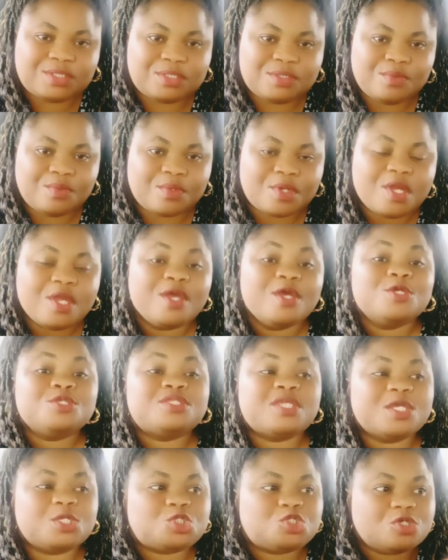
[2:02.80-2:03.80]
you.
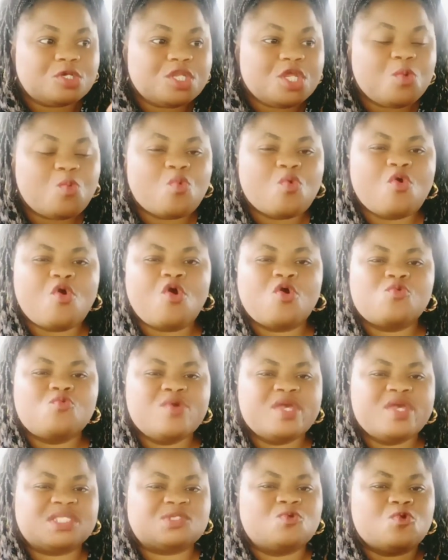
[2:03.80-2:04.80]
The journey will
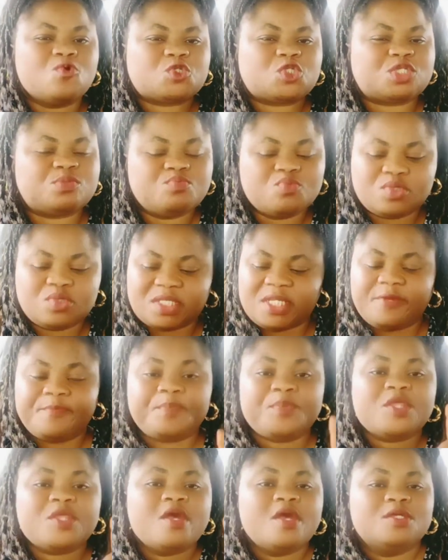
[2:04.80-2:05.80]
always go
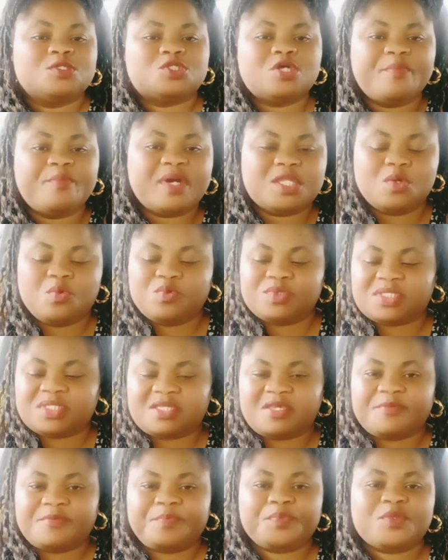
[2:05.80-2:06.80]
smoothly. Somebody will
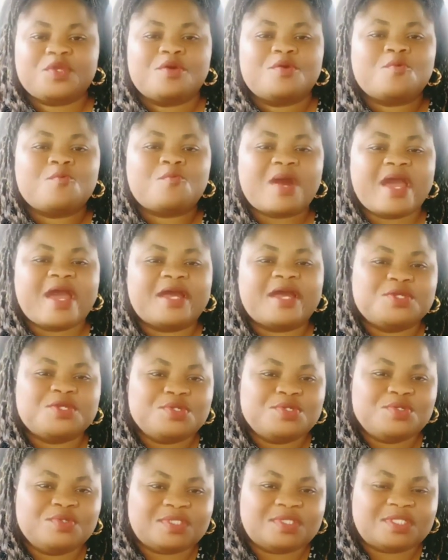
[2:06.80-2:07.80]
say, why are
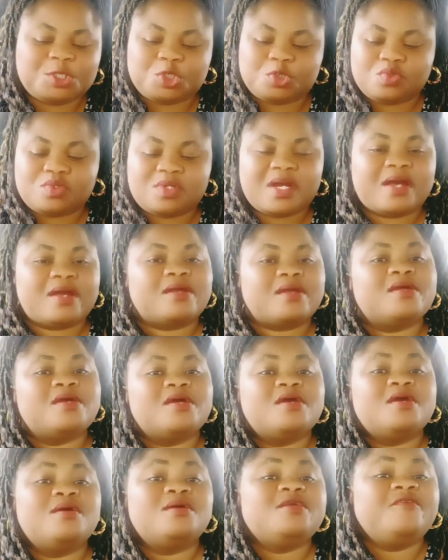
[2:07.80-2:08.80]
you using sugar?
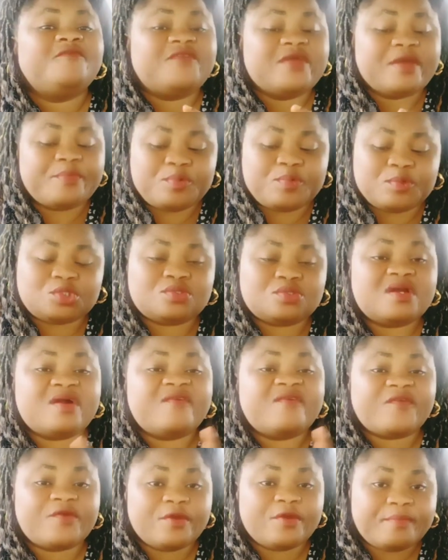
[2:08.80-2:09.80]
If they put
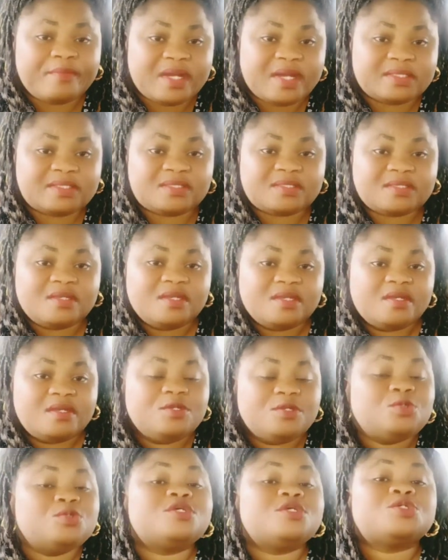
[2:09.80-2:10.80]
sugar for your mouth,
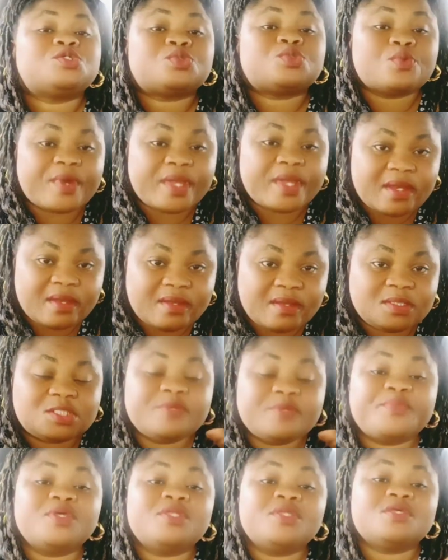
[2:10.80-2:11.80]
you dey throway am
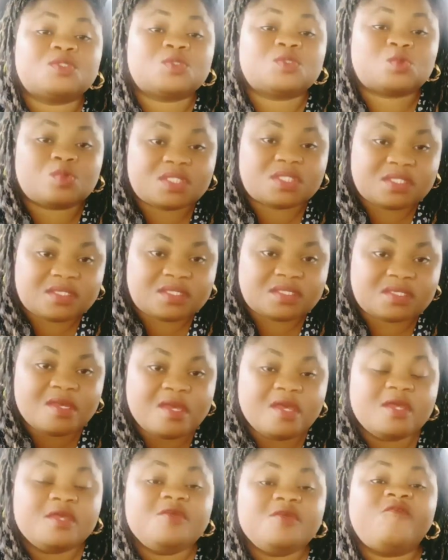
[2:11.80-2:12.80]
shebi e dey sweet
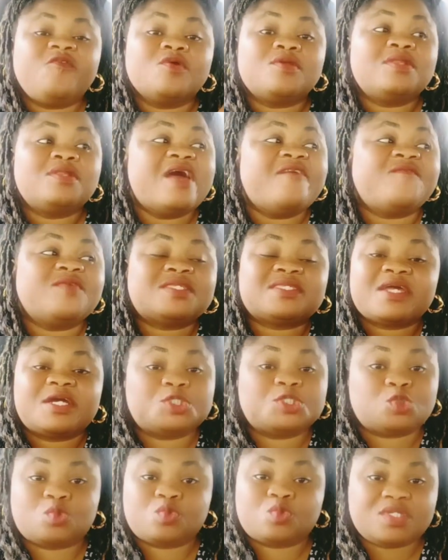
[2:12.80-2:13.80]
if your life is
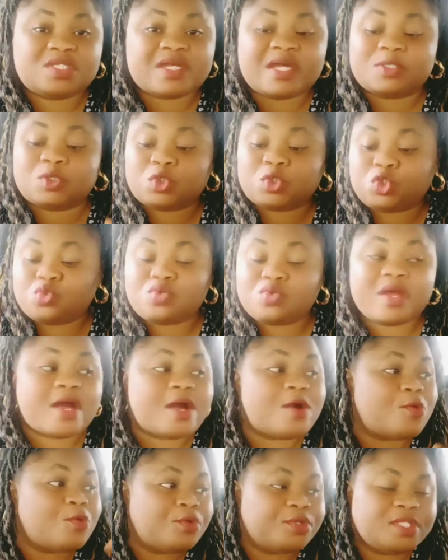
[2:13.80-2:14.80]
as sweet as
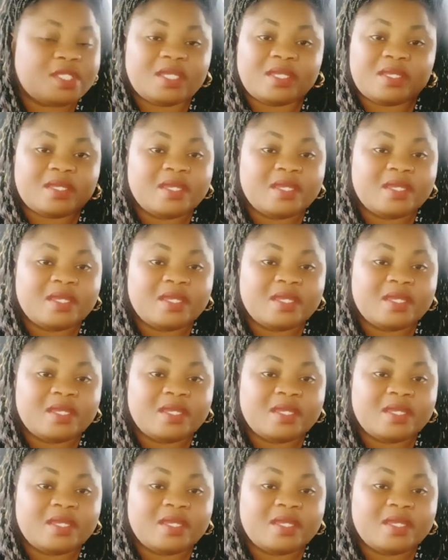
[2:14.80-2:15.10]
sugar honey